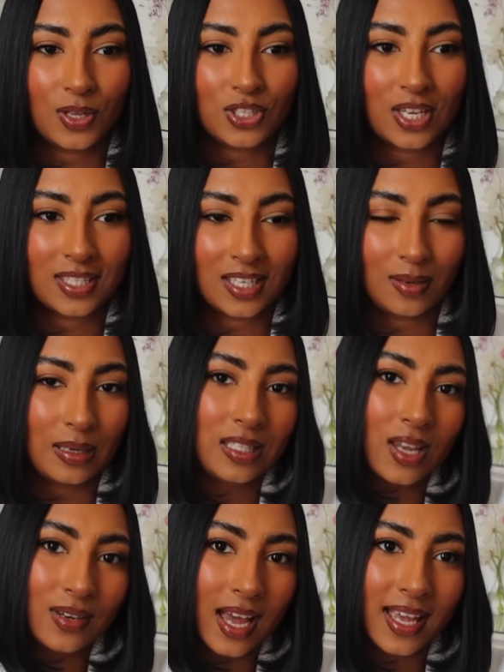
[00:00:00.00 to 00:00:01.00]
which is going to be
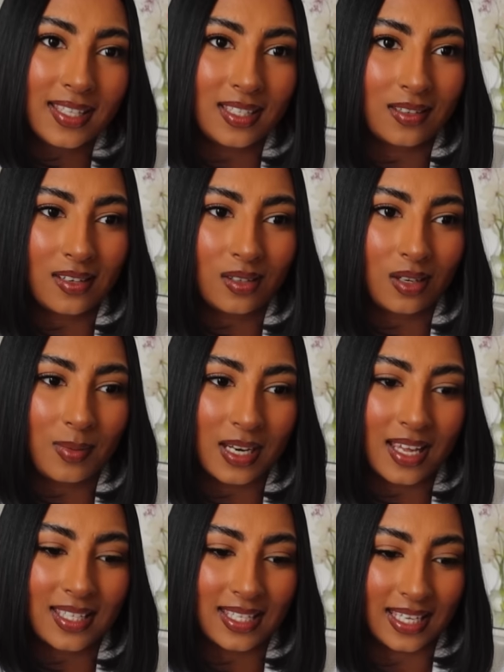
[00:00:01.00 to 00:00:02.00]
so nice. It's going to be
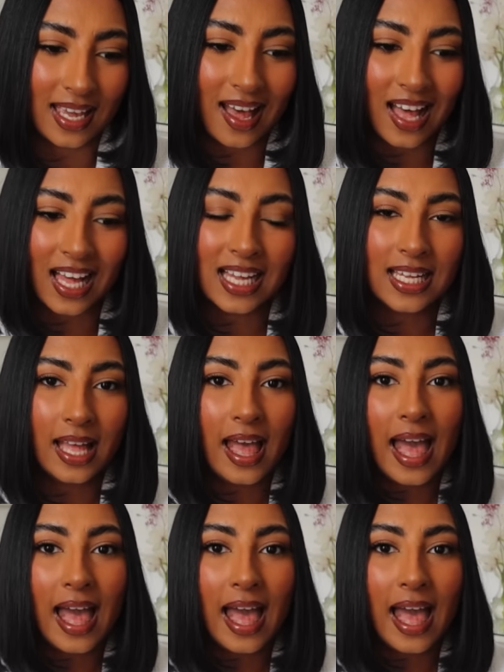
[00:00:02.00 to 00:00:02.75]
nice to see her.